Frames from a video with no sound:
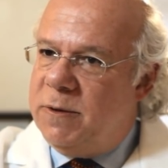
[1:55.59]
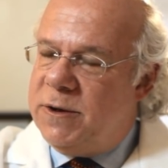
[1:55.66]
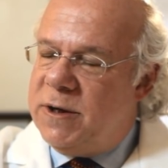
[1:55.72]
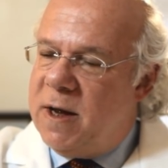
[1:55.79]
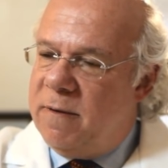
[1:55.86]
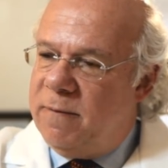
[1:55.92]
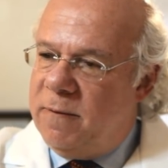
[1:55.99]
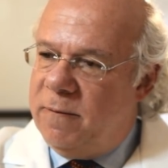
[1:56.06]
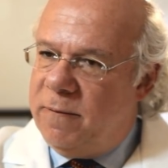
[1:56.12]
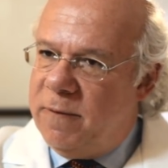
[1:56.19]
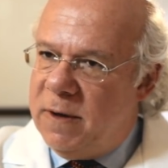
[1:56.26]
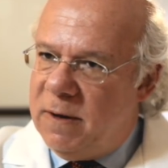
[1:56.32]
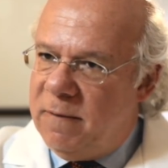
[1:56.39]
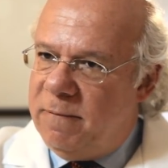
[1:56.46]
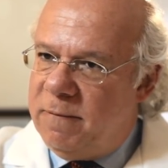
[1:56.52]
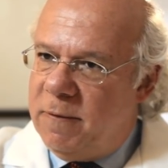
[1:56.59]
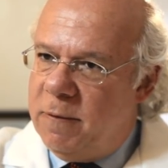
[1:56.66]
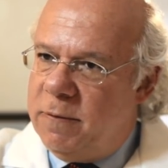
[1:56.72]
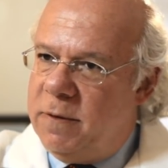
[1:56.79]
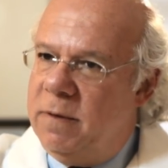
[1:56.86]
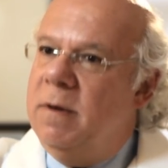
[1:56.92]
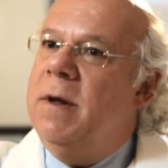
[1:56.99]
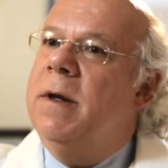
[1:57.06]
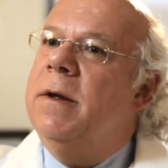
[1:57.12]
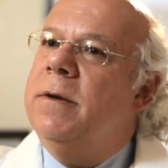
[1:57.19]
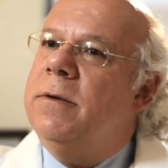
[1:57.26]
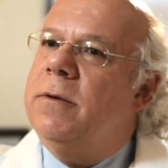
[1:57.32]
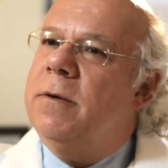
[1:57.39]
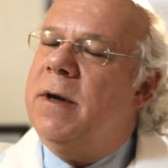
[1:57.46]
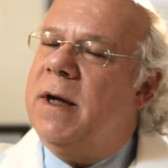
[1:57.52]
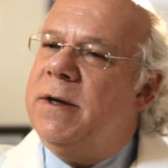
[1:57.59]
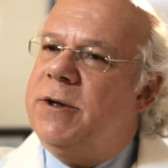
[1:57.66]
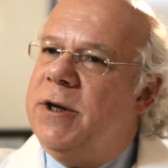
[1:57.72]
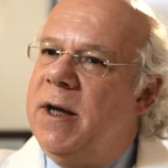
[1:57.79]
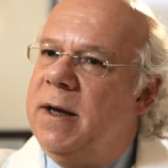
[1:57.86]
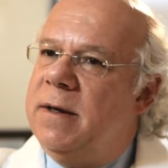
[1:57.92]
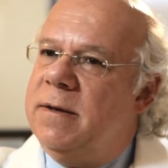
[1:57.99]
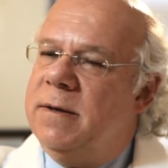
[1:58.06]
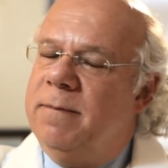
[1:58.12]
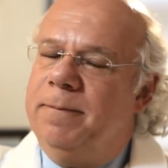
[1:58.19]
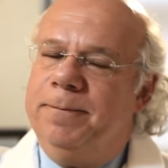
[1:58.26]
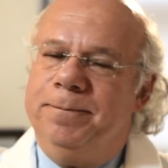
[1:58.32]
which have to freely float to catch eggs.